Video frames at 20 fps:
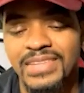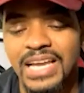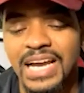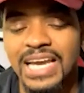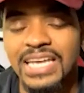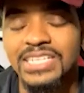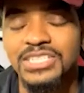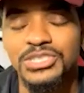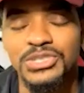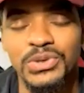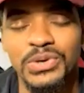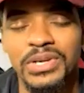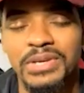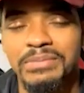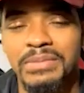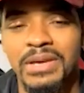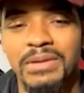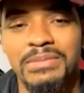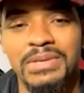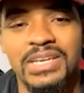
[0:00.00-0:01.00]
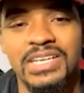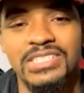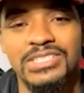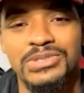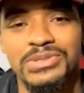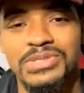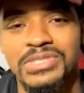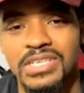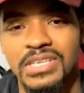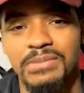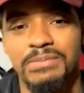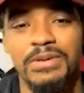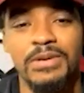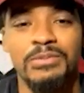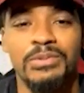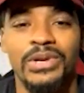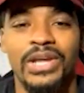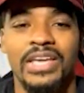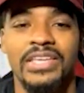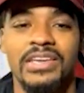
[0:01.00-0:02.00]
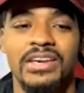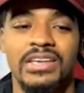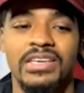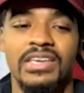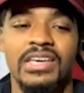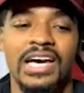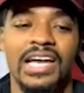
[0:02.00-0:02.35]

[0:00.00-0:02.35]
I enjoy it, man, because you see people that you're